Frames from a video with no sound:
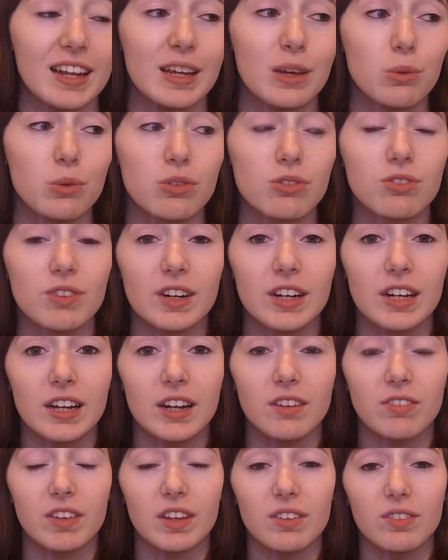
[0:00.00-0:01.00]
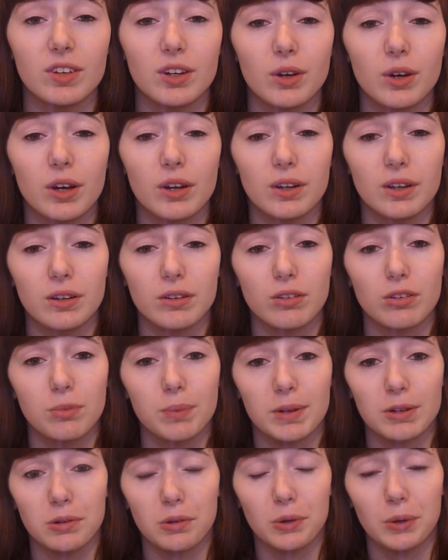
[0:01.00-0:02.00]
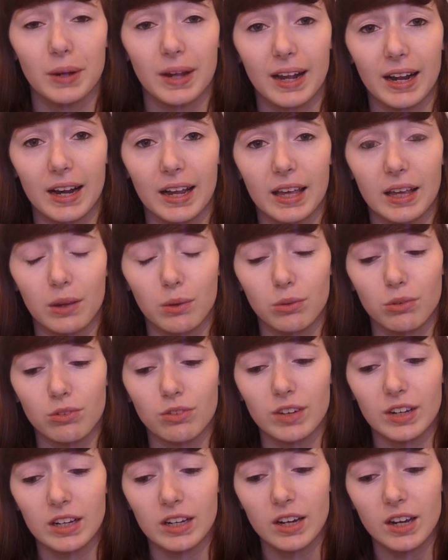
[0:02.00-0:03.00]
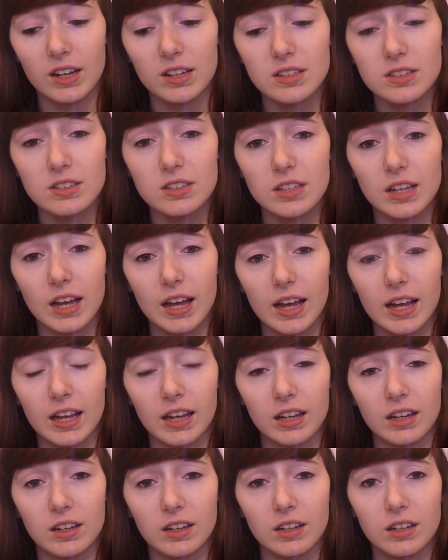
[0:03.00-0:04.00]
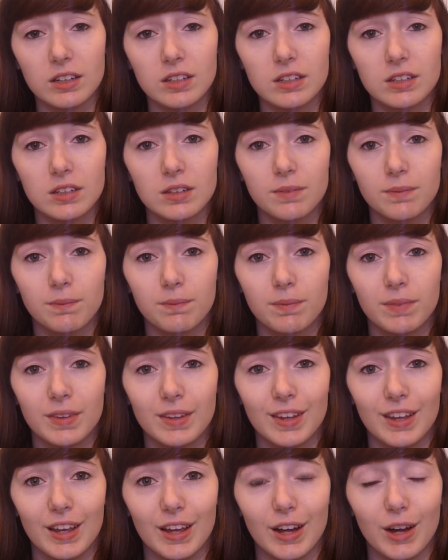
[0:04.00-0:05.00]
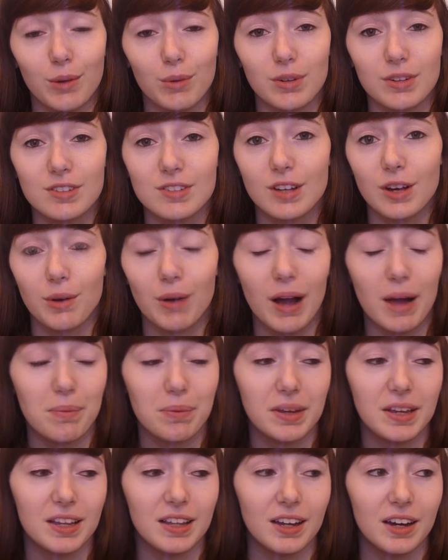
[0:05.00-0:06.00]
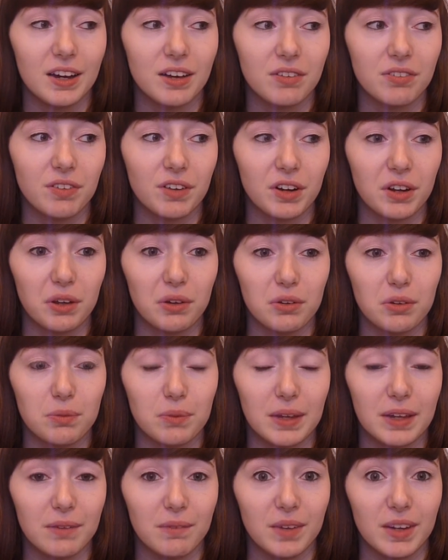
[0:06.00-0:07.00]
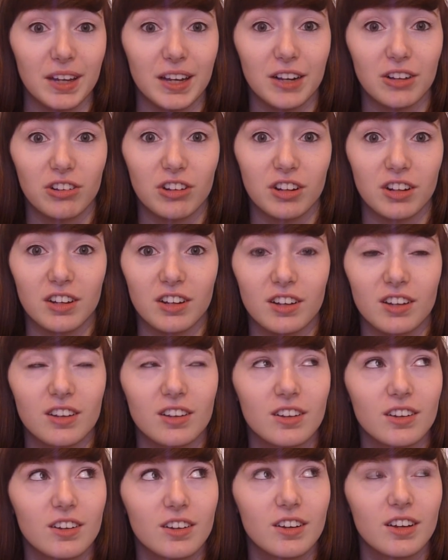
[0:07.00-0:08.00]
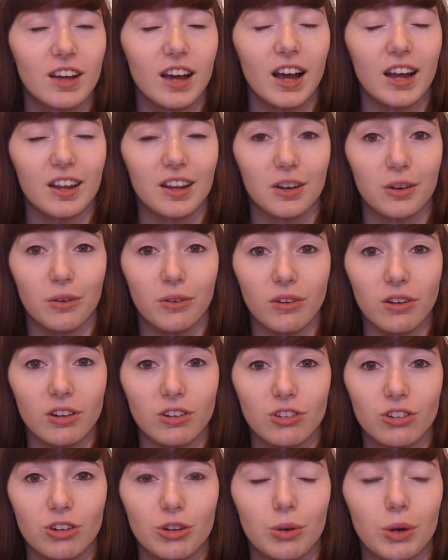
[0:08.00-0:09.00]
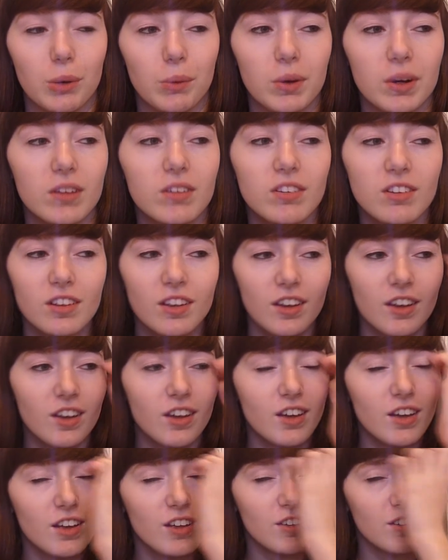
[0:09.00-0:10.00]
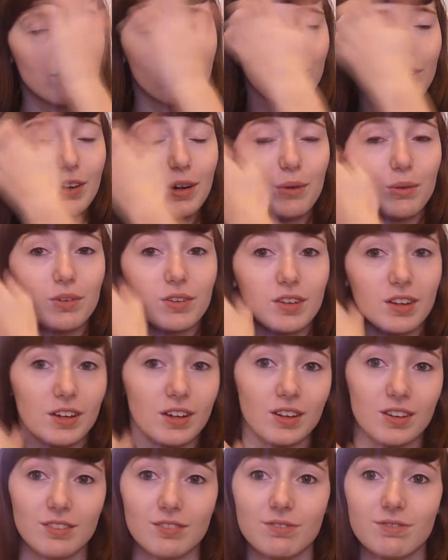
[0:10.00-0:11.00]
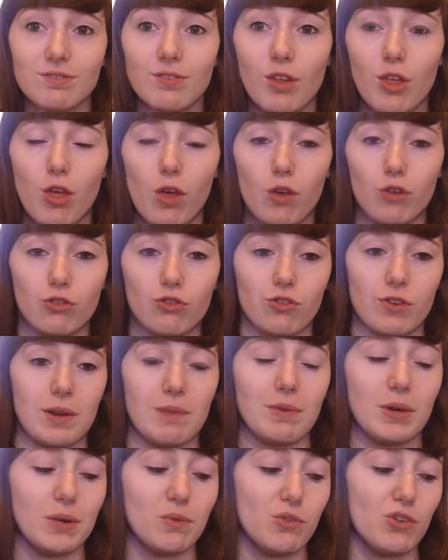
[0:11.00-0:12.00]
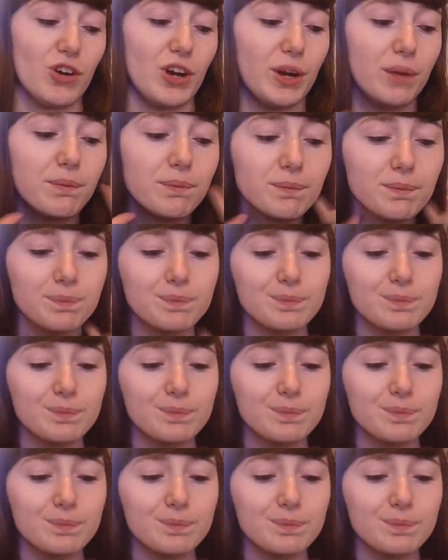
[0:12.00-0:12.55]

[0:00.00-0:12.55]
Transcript: And he was really lovely, even though I only got to speak to him quickly, he was really nice and I was so happy that I finally got to meet him and he actually like had acknowledged who I was so that was like dream come true.